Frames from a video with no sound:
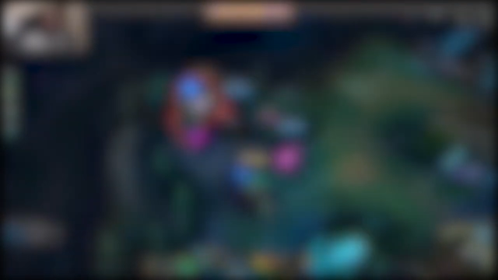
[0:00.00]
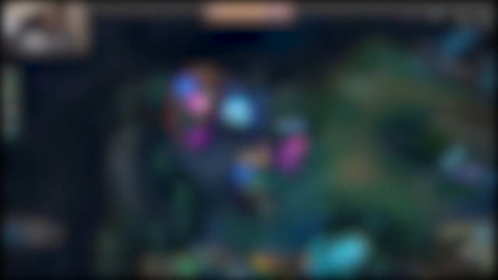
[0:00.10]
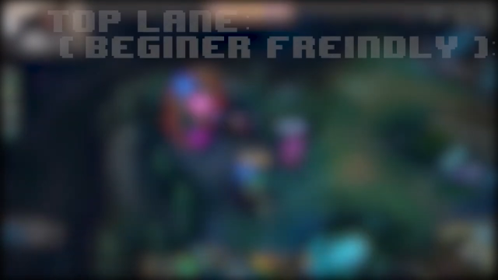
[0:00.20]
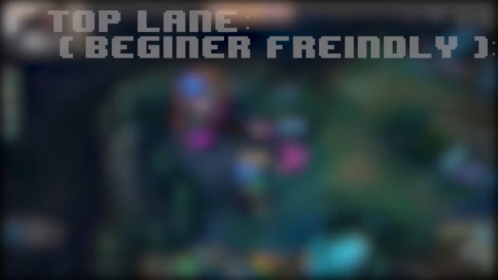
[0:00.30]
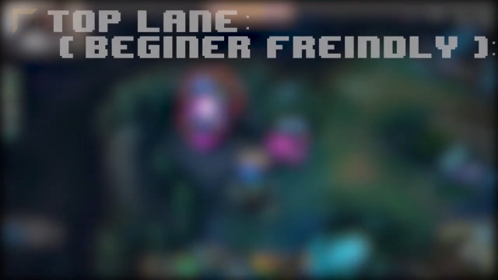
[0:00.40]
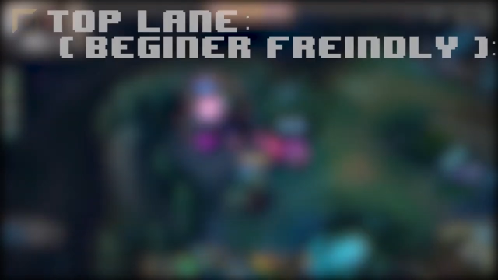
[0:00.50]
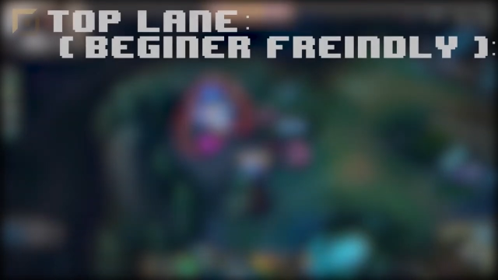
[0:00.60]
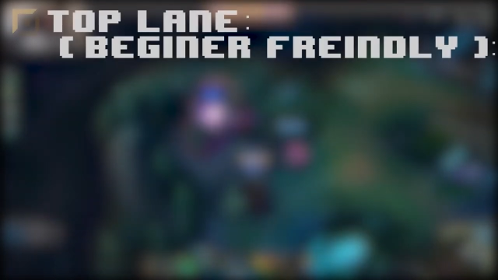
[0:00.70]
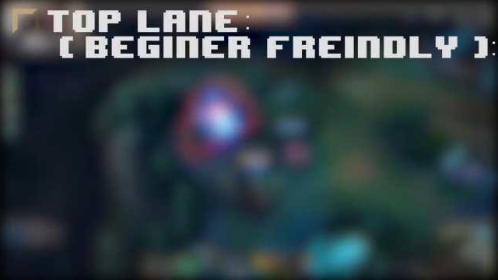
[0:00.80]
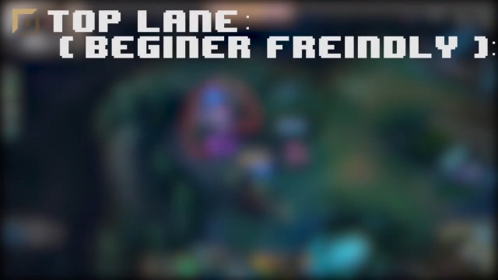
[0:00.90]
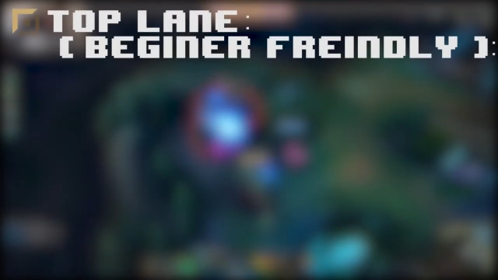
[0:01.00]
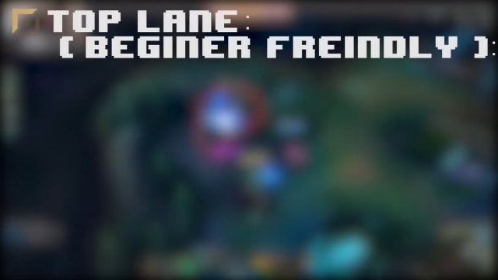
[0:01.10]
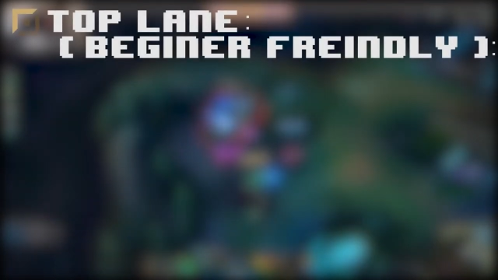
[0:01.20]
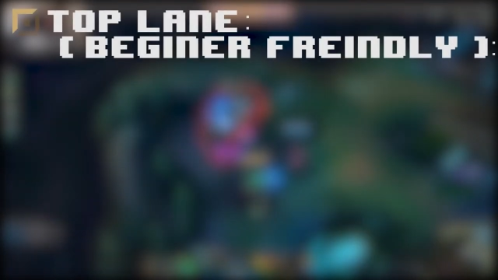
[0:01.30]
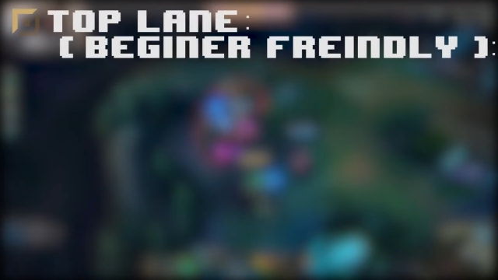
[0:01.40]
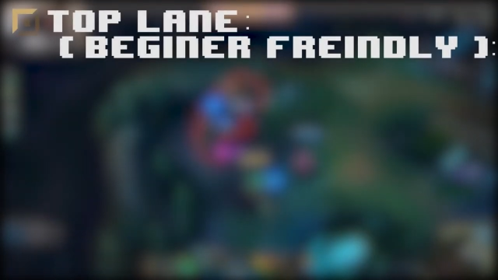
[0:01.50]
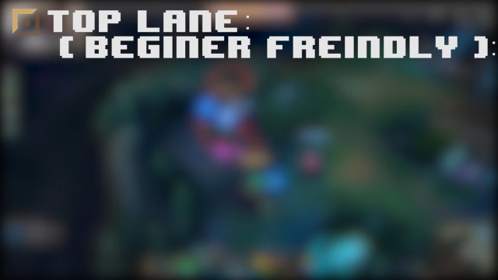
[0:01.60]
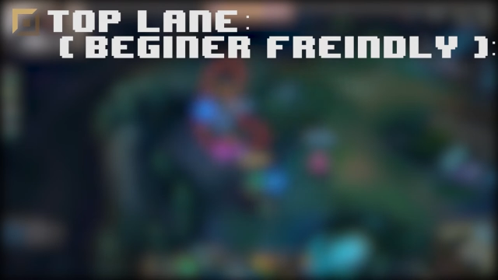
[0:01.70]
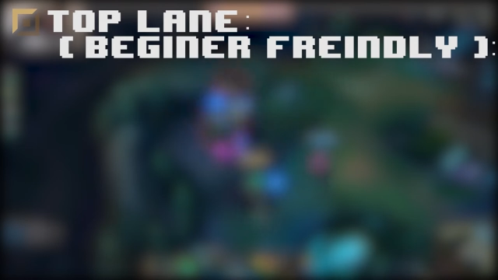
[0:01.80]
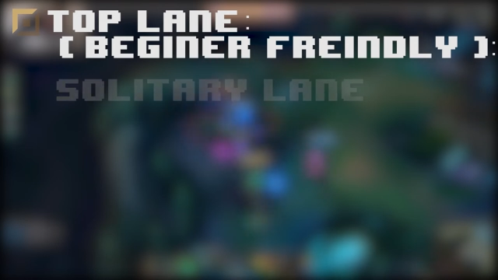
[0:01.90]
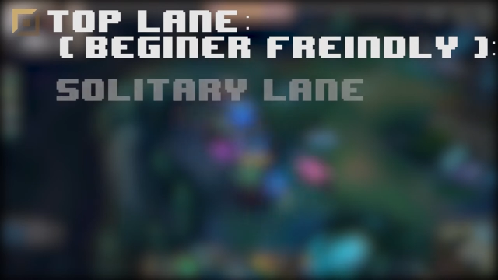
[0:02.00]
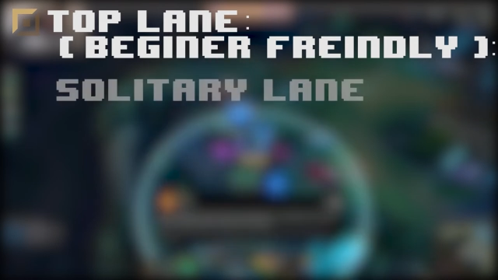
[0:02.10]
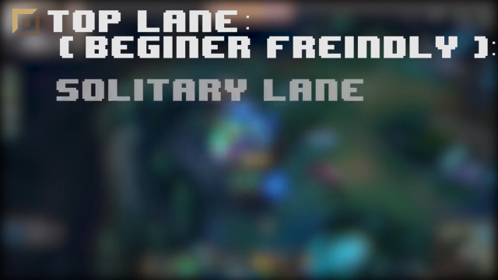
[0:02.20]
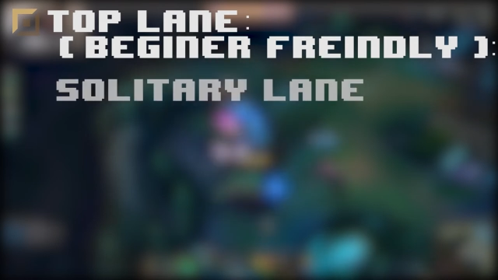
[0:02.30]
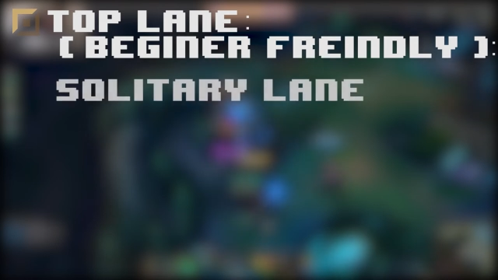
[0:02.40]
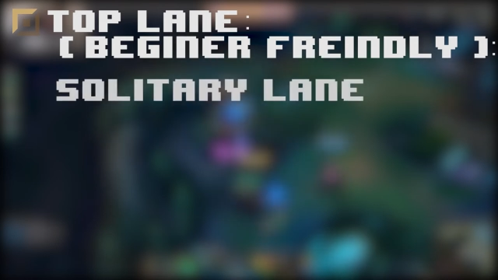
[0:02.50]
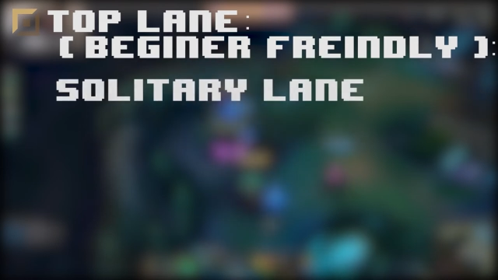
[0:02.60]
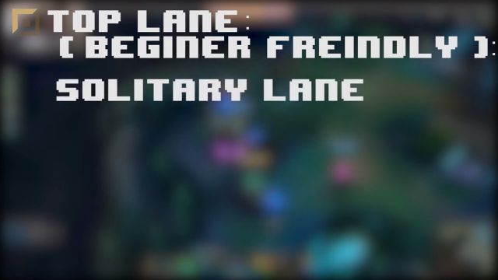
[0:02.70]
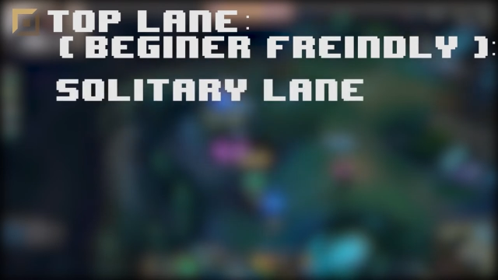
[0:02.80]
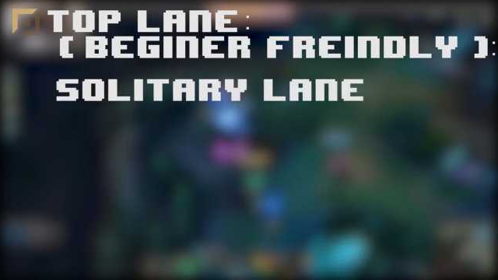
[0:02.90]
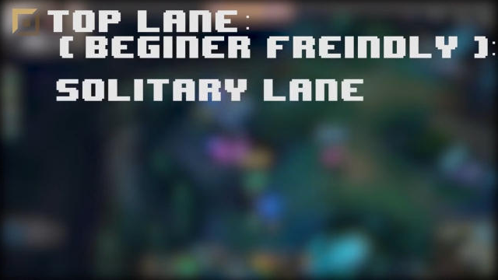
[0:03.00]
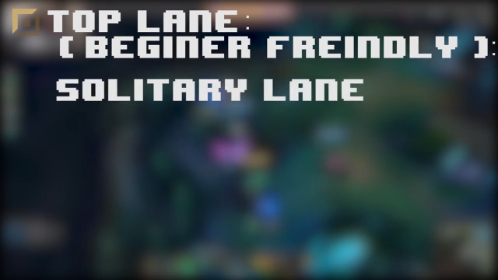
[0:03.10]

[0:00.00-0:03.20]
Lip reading: Nobody's mouth can be seen.